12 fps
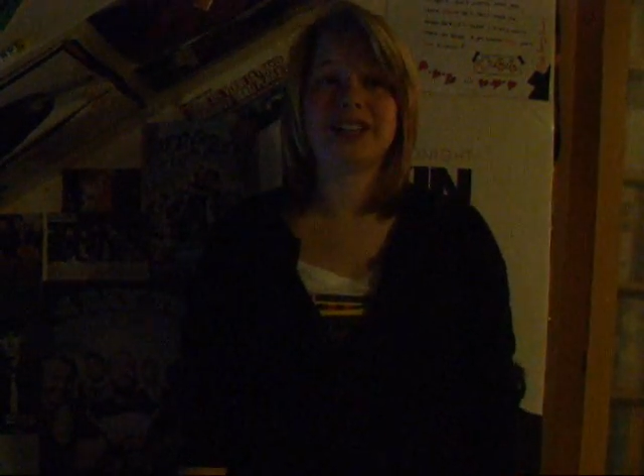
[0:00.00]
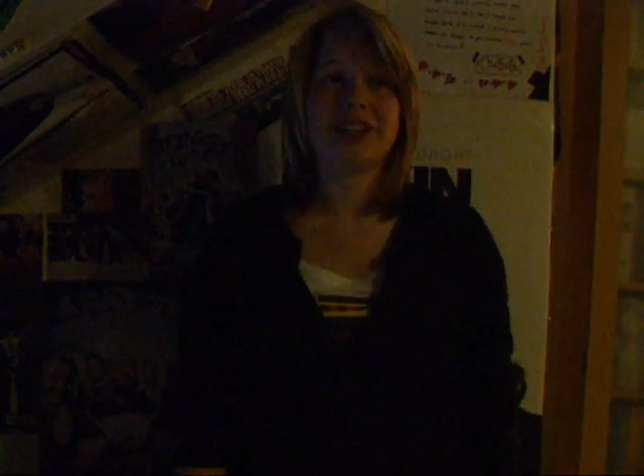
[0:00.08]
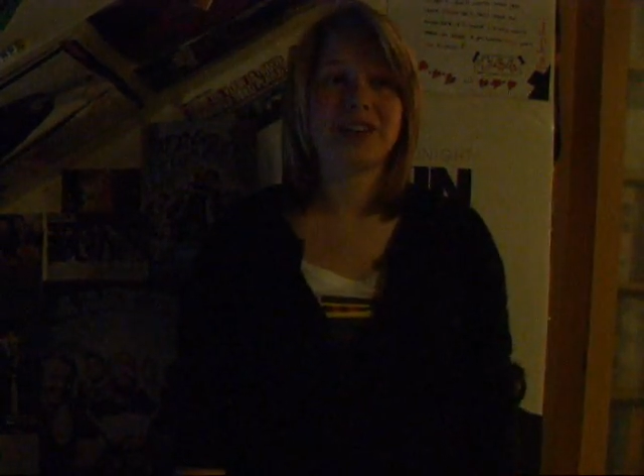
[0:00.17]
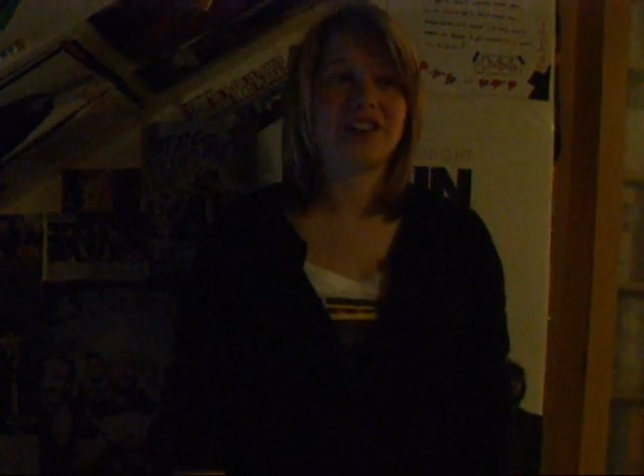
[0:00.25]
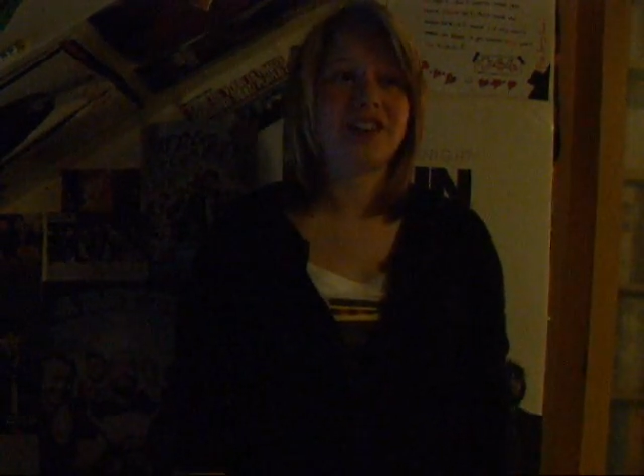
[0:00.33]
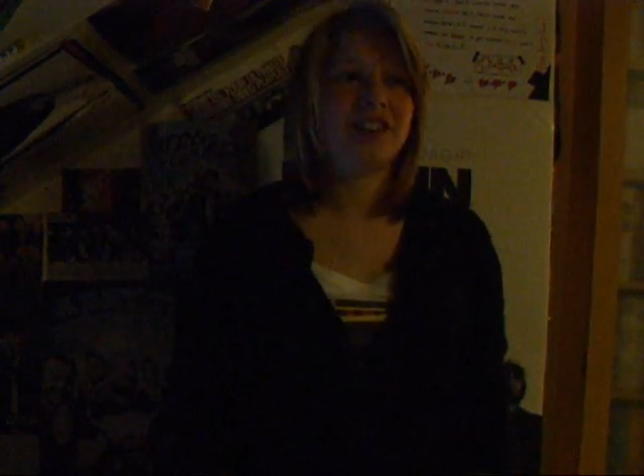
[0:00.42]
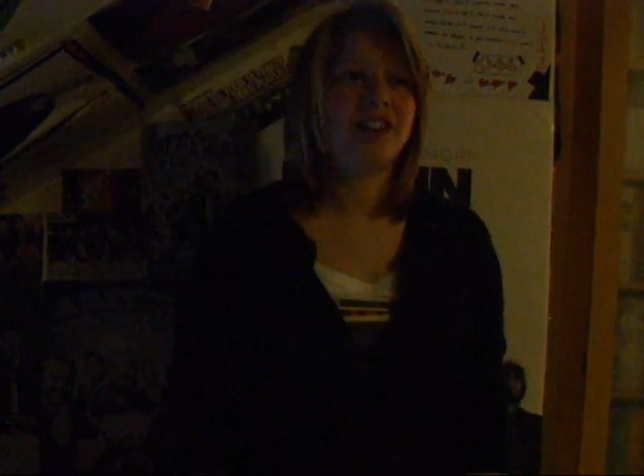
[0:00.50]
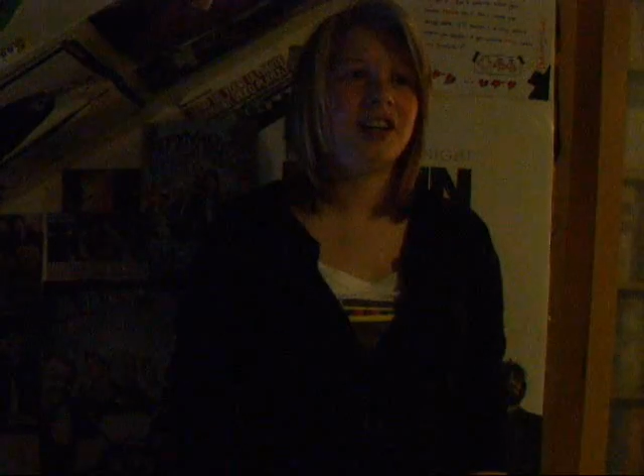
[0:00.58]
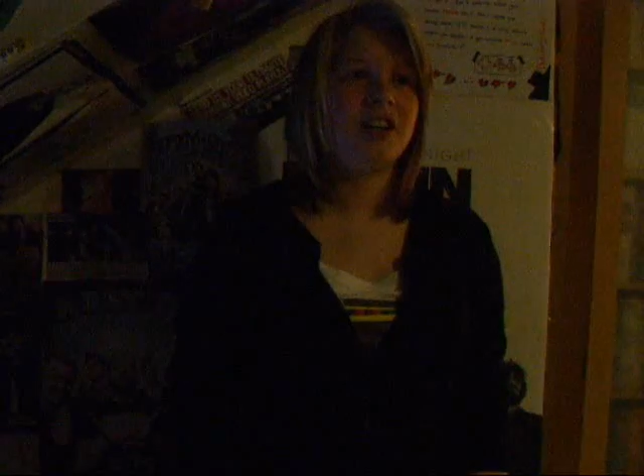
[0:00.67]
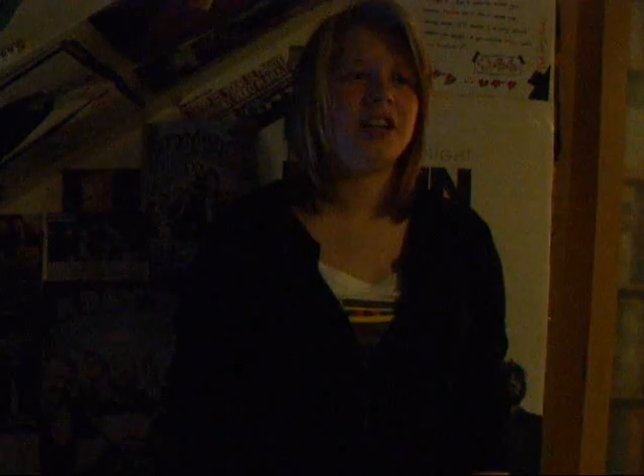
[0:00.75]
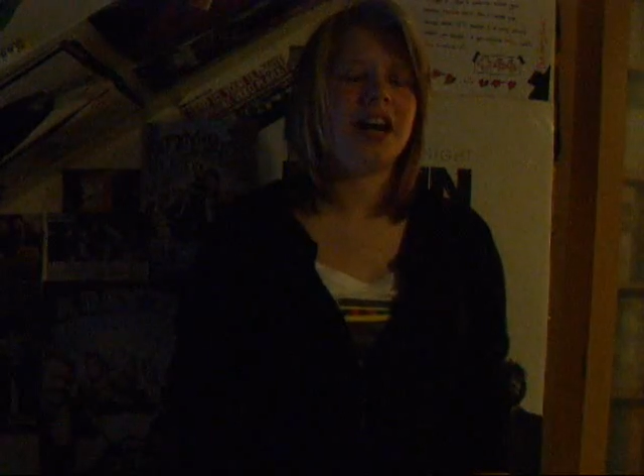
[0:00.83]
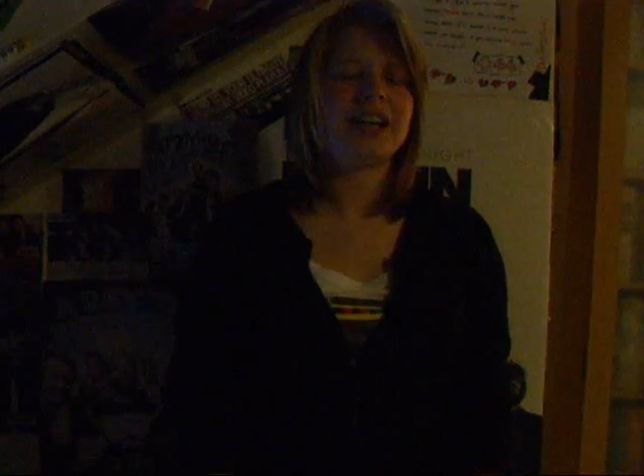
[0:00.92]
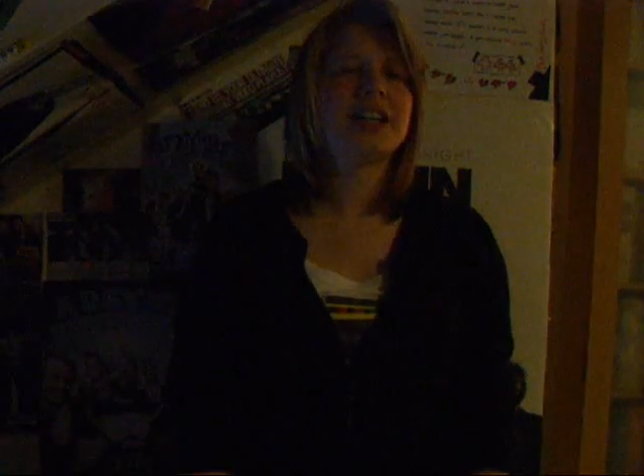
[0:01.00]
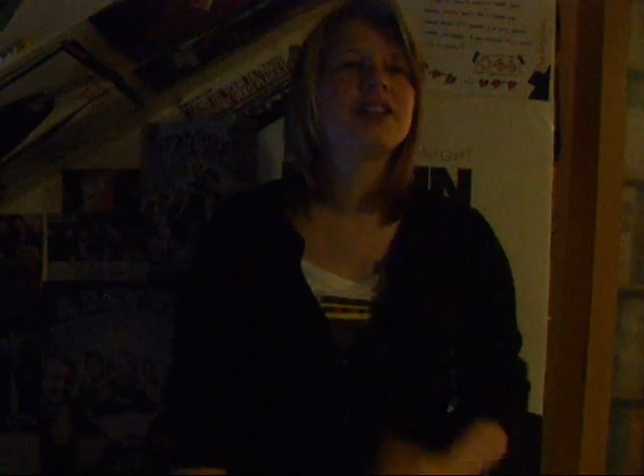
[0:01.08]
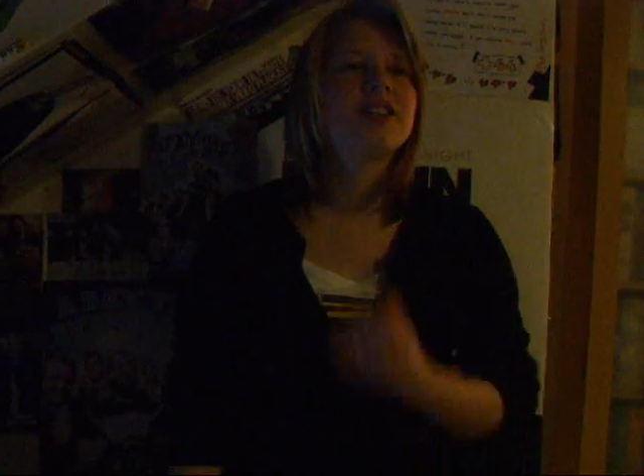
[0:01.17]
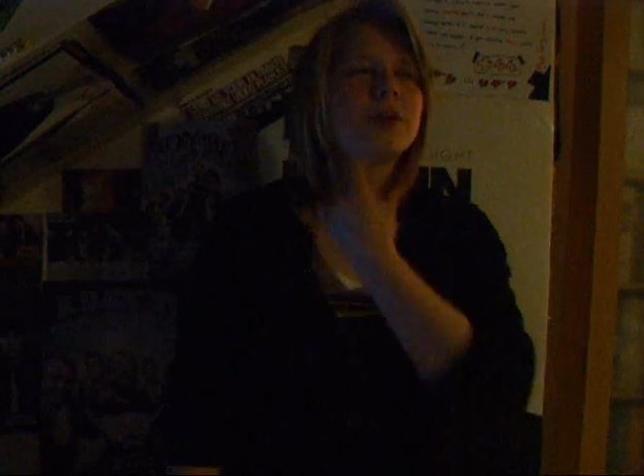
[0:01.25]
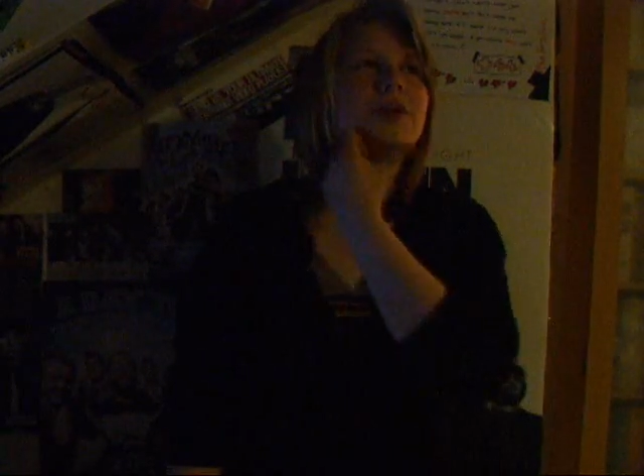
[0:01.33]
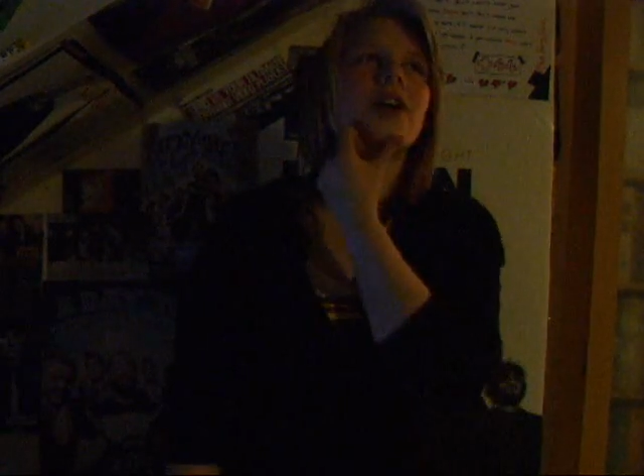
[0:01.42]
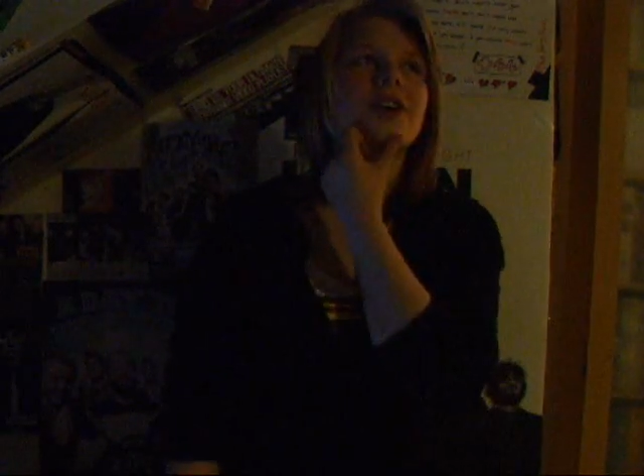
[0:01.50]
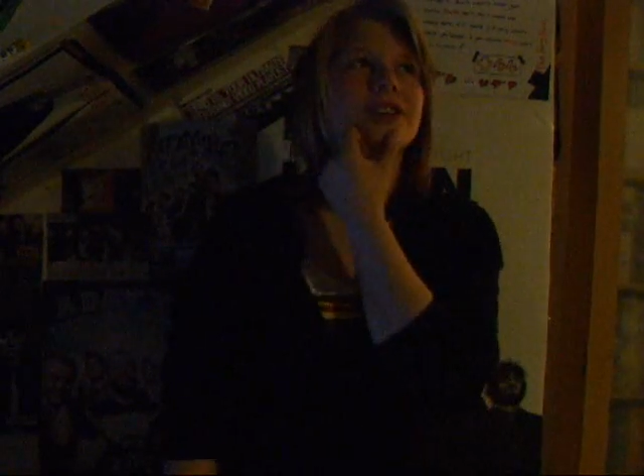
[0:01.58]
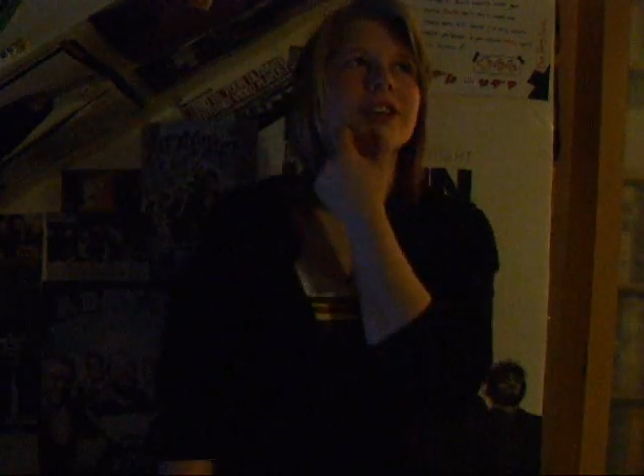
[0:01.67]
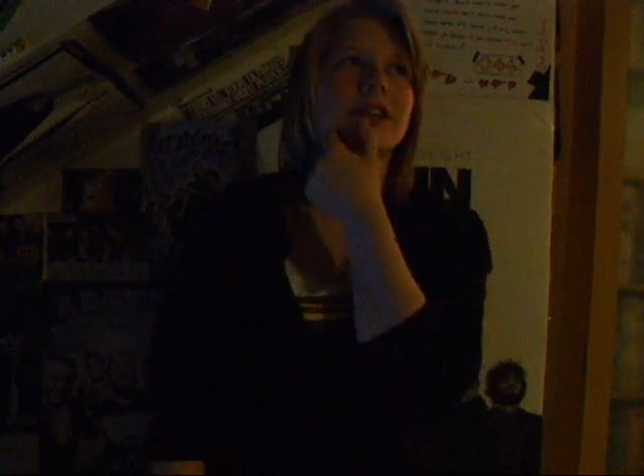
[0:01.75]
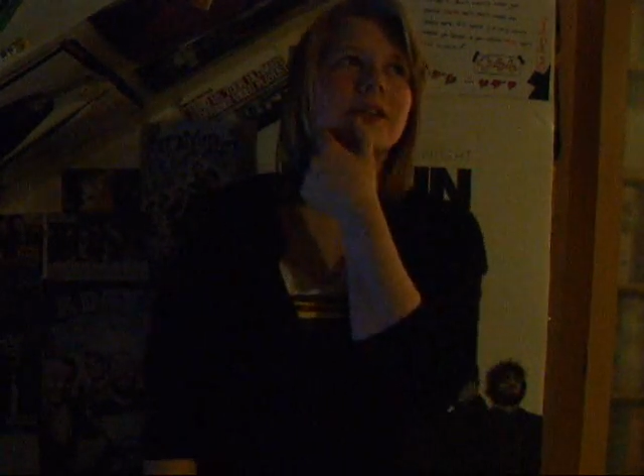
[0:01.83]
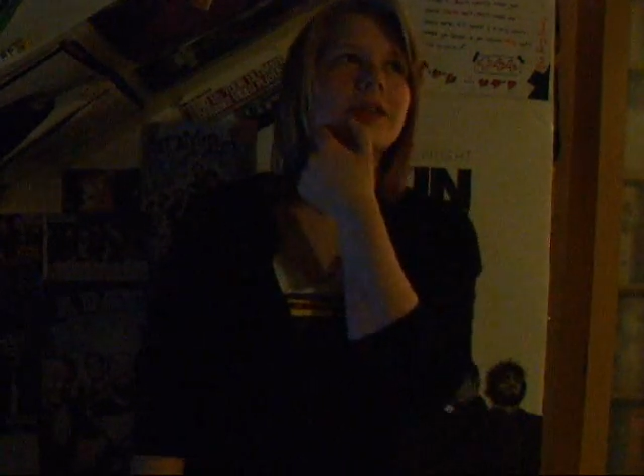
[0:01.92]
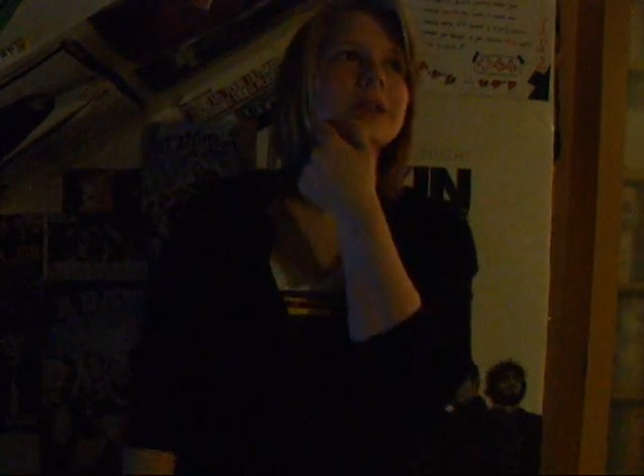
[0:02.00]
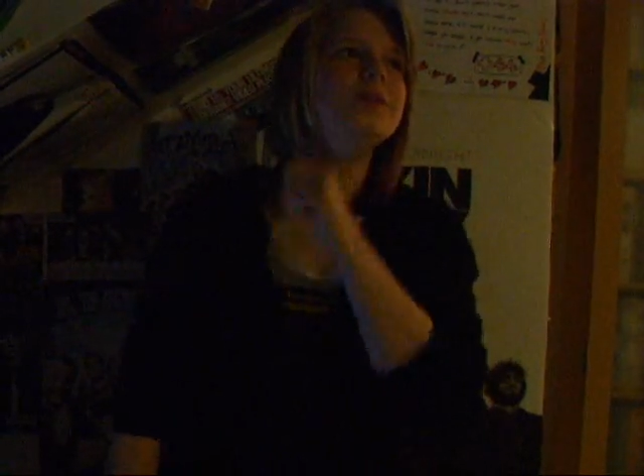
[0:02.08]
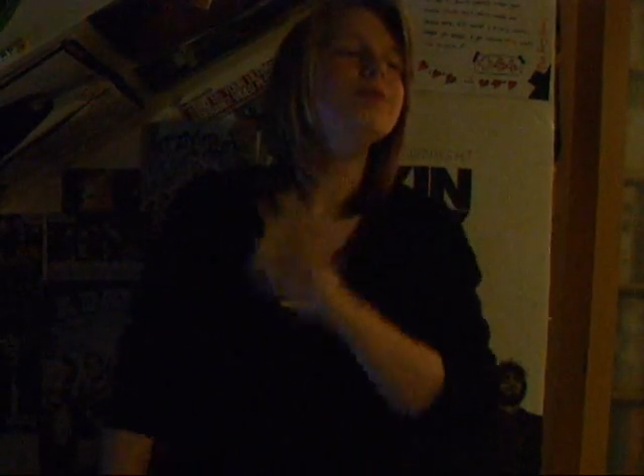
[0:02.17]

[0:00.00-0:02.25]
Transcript: to do. Now, I didn't do nothing.